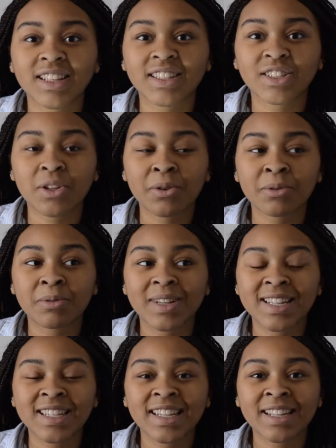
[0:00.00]
So
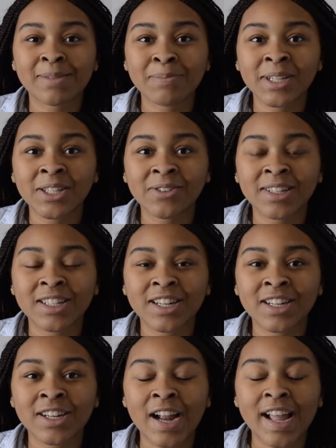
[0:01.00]
it's like a mystery to
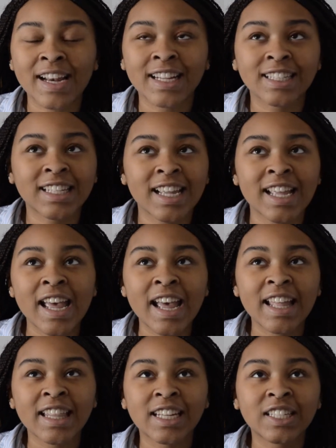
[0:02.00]
her, and it's like
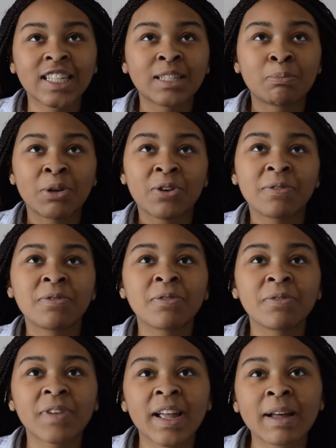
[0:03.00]
there's this beautiful
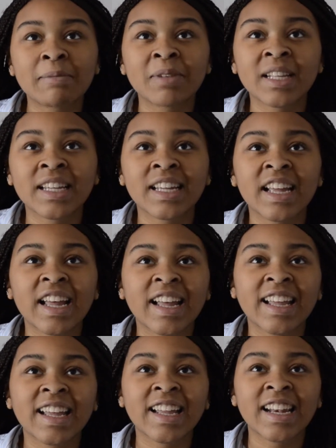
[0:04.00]
family
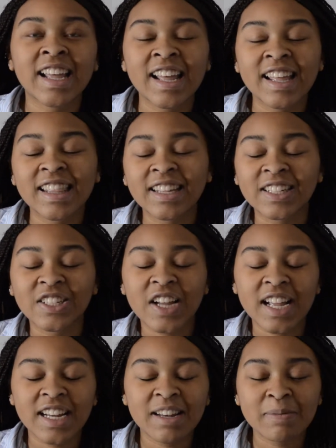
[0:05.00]
and they're
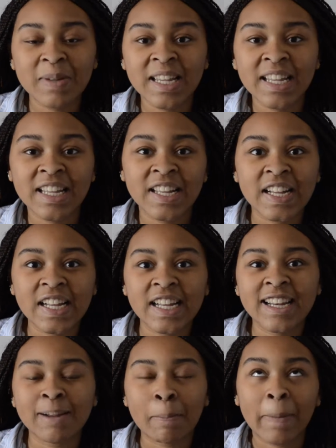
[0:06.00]
trying to be
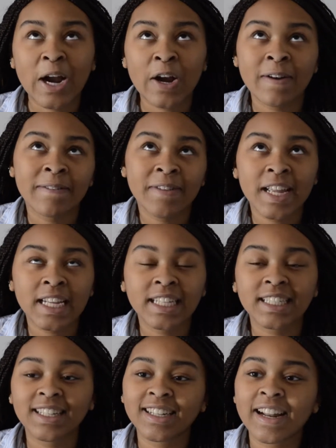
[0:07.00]
good and
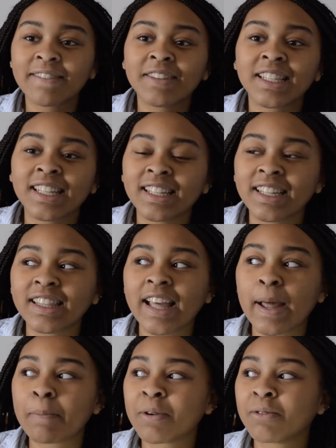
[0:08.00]
perfect and everything like
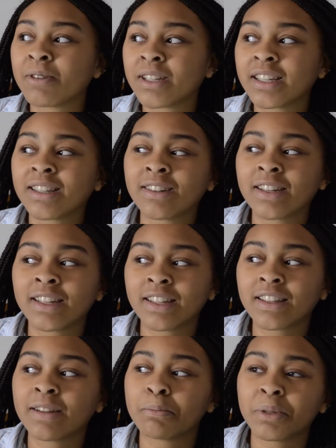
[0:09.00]
that, but really they're
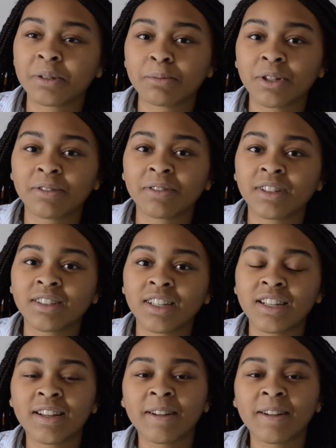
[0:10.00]
anything but perfect.